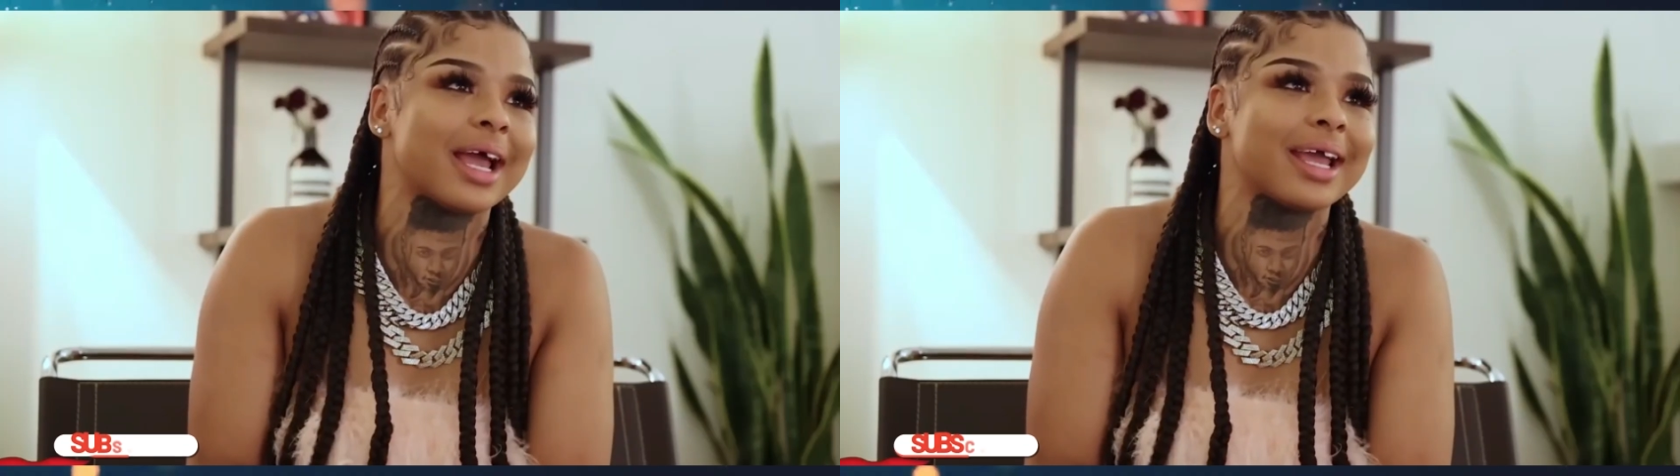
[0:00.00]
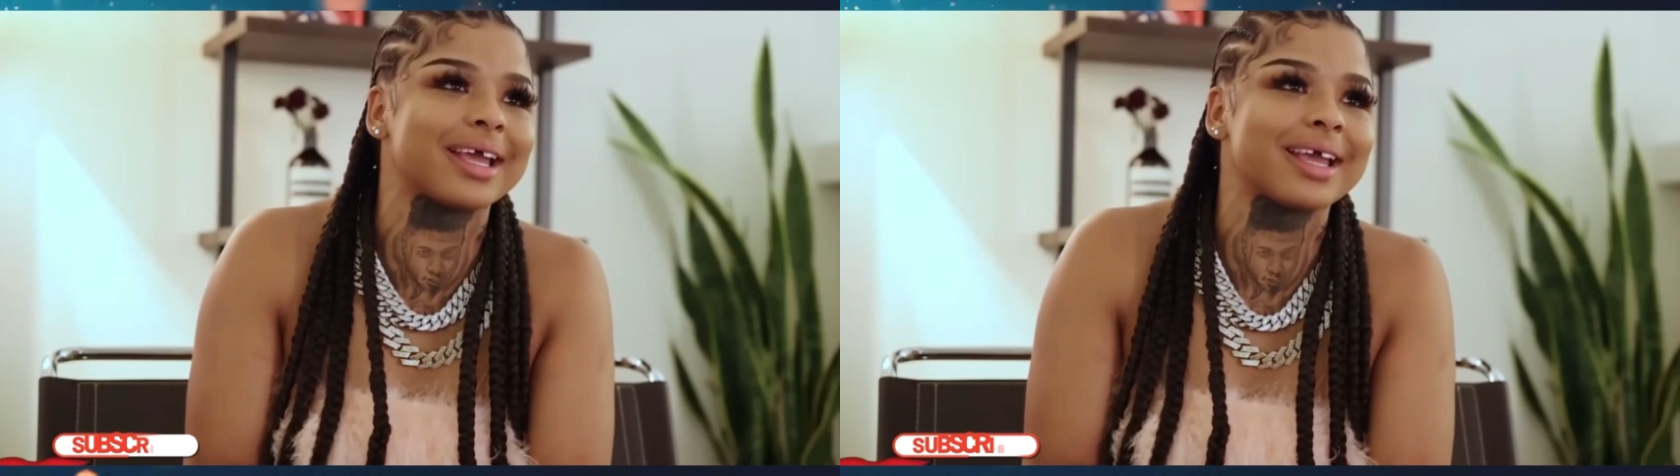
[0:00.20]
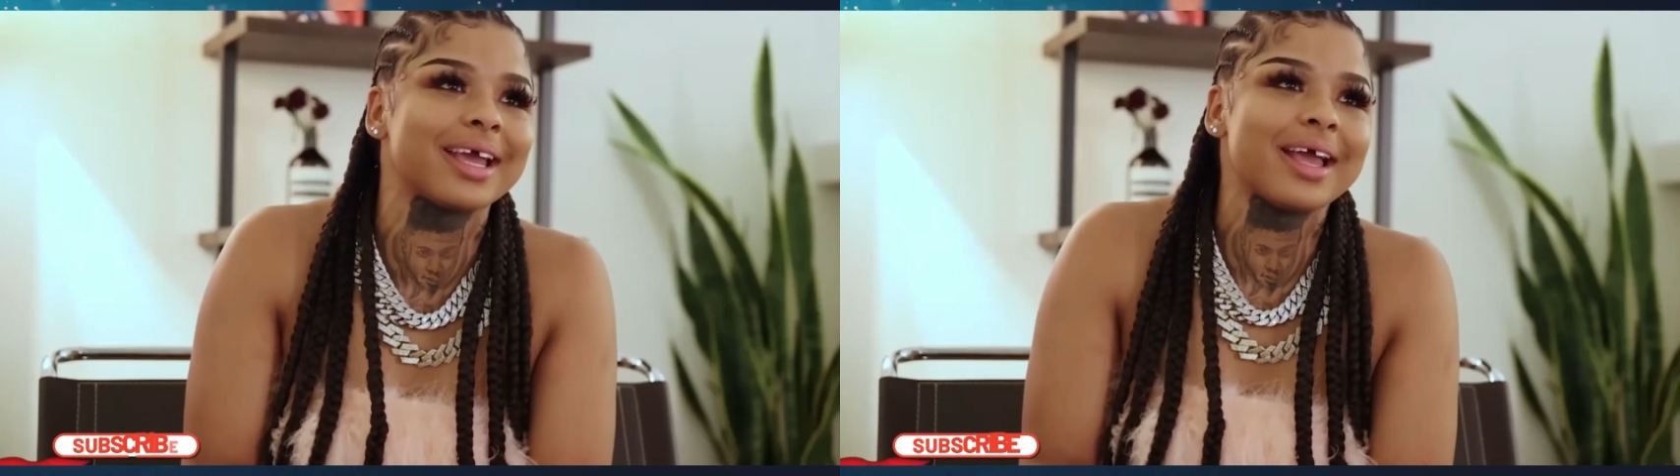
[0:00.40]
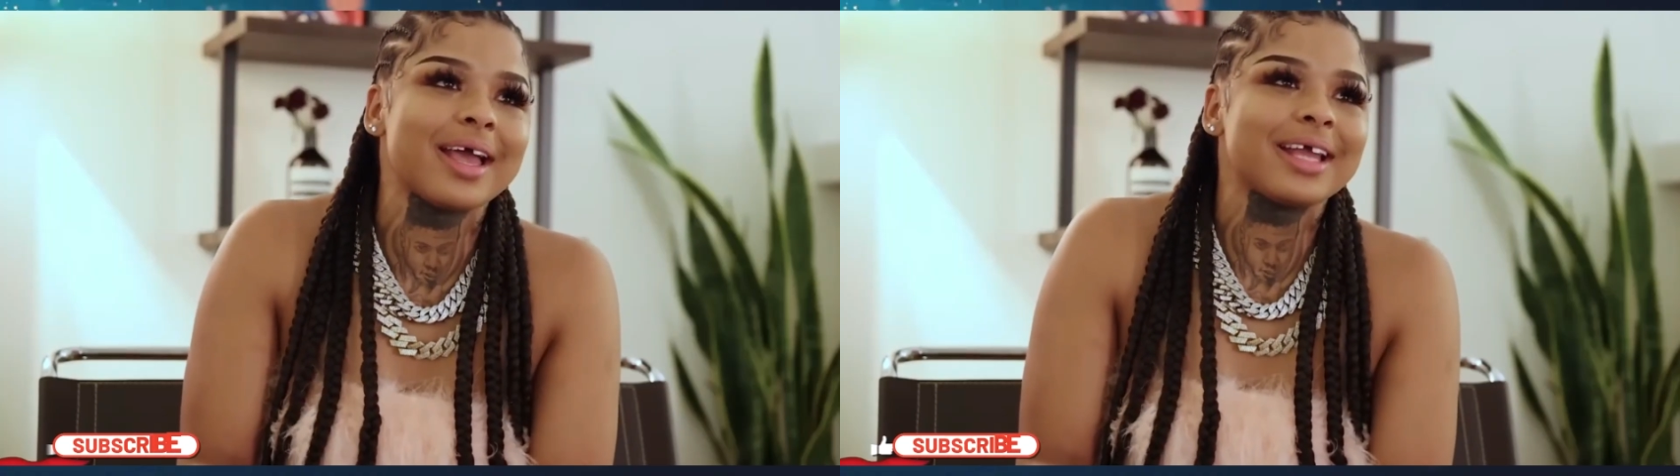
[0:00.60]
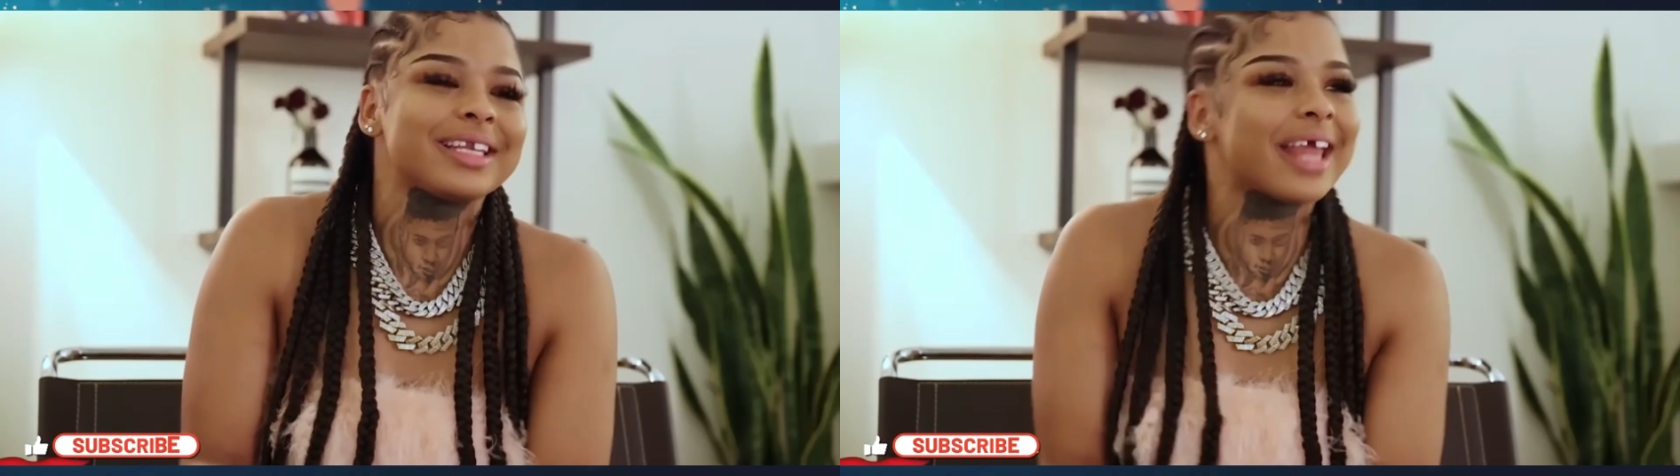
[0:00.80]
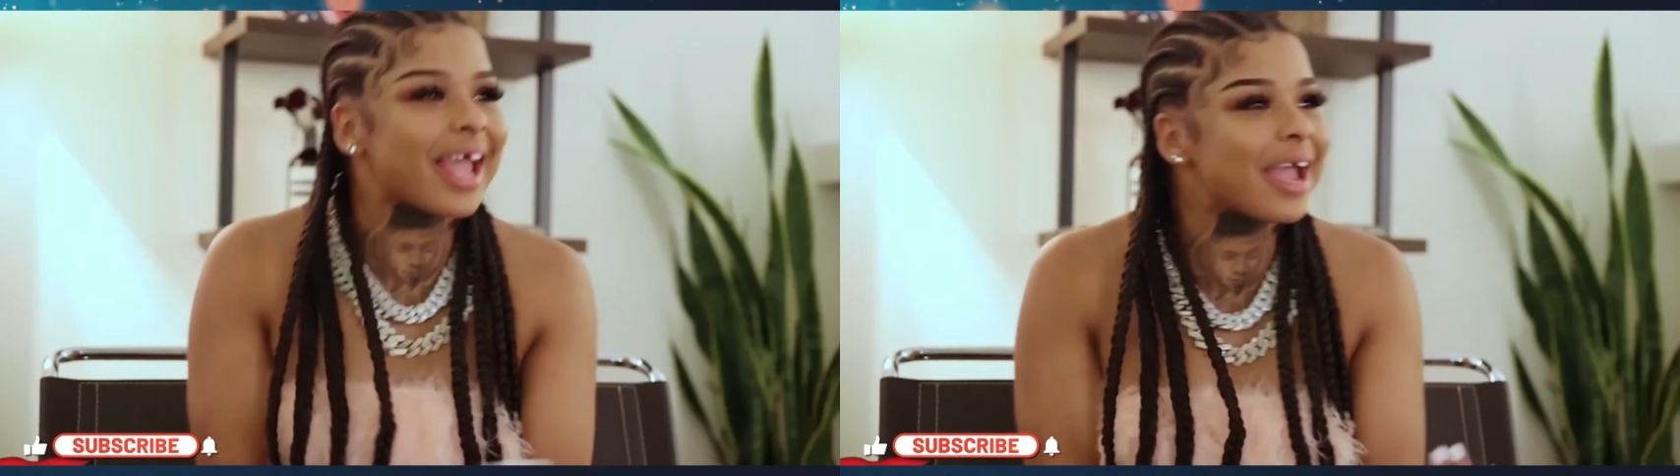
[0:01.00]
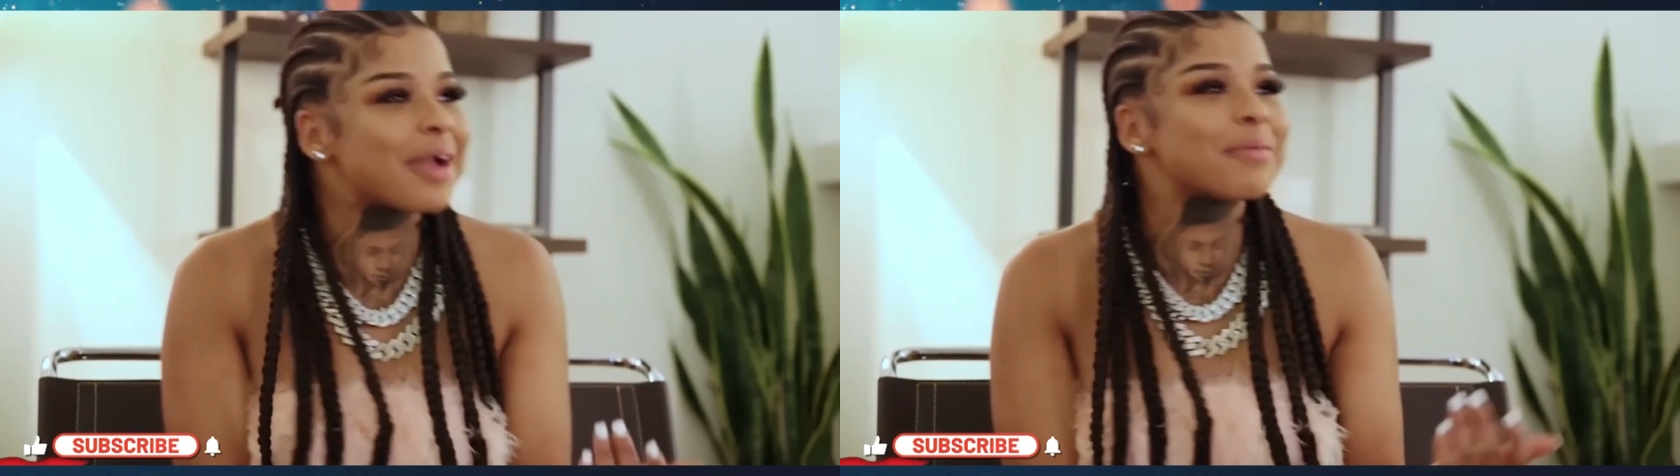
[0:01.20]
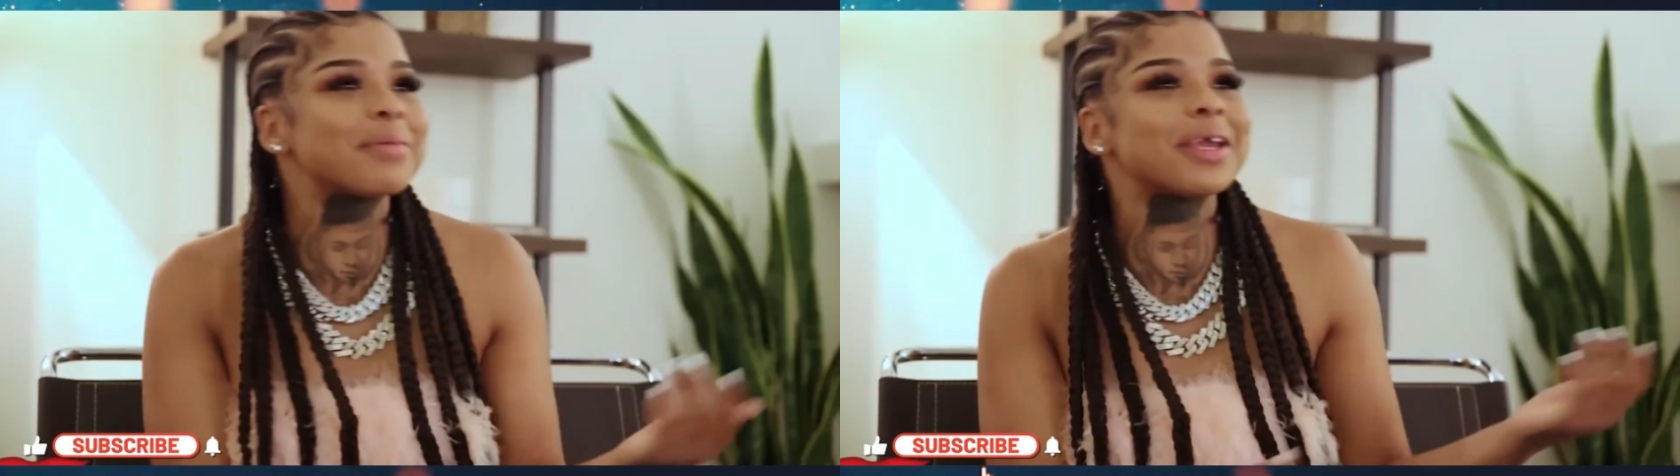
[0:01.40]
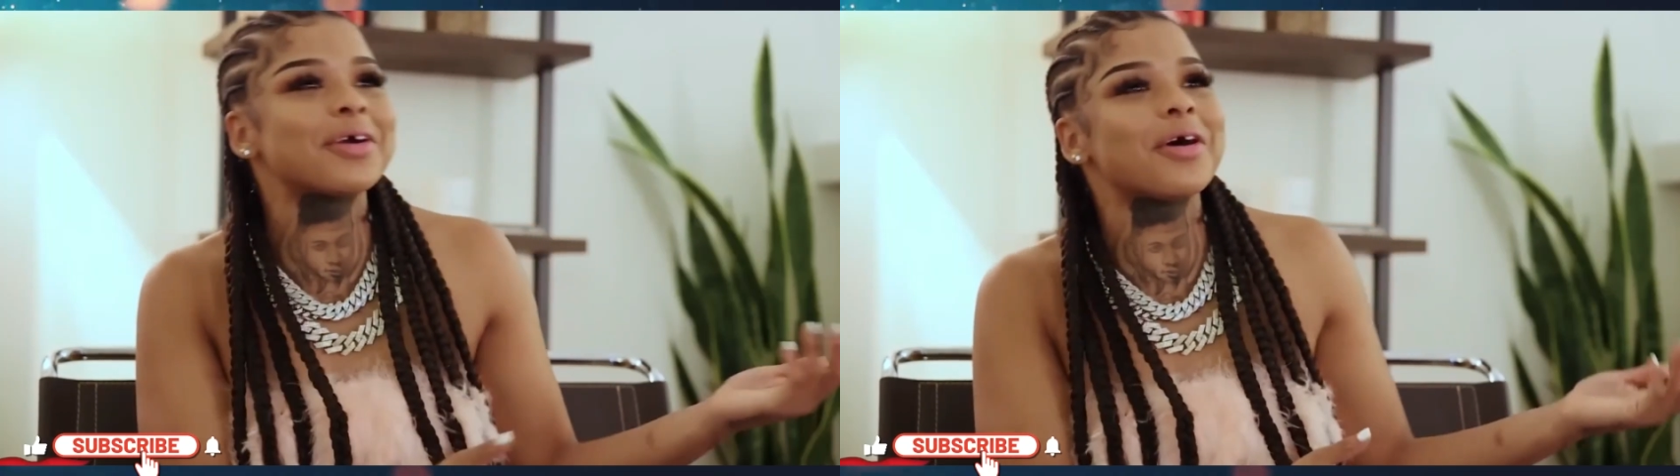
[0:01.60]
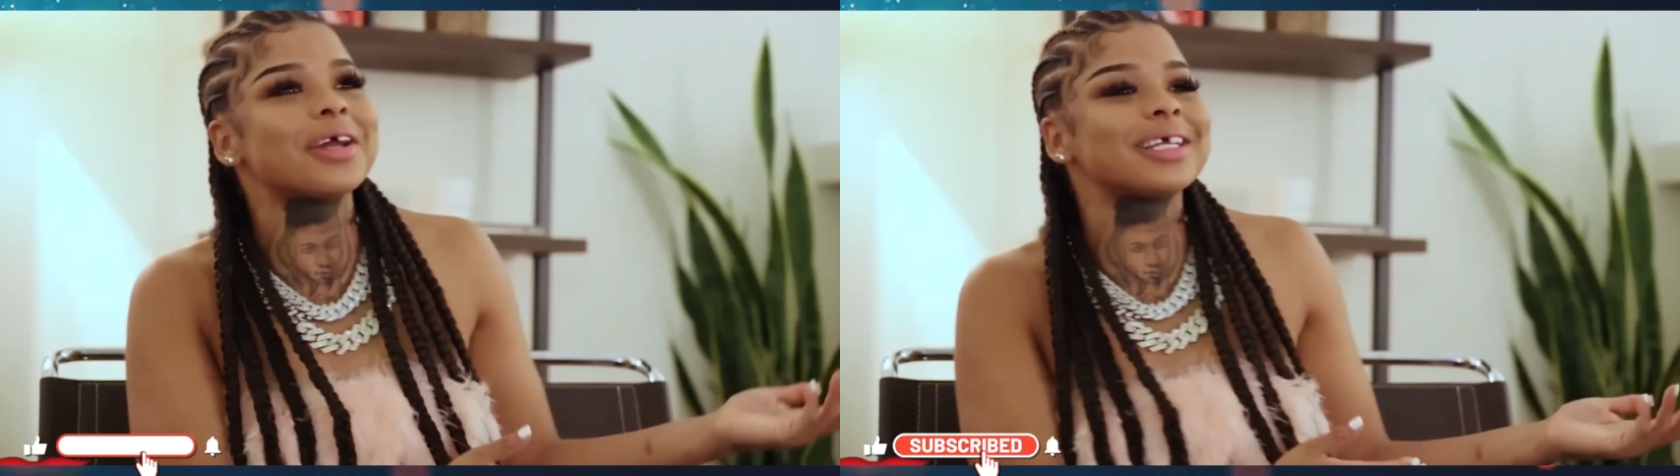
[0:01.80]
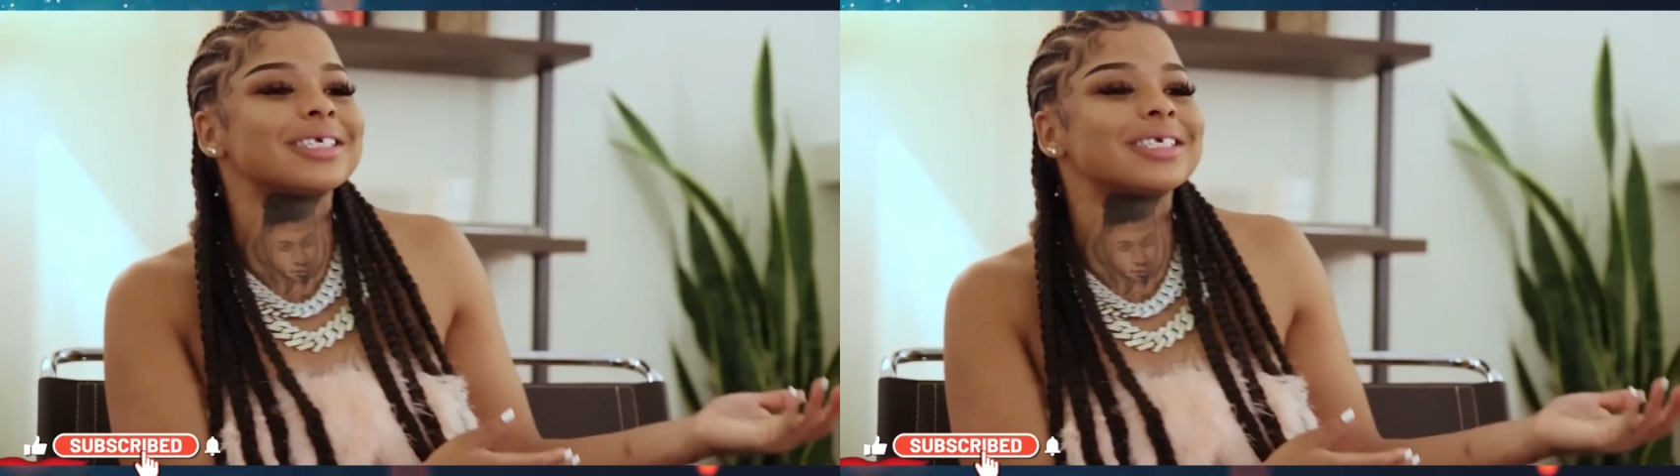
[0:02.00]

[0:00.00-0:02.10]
are sincerely cheering her on,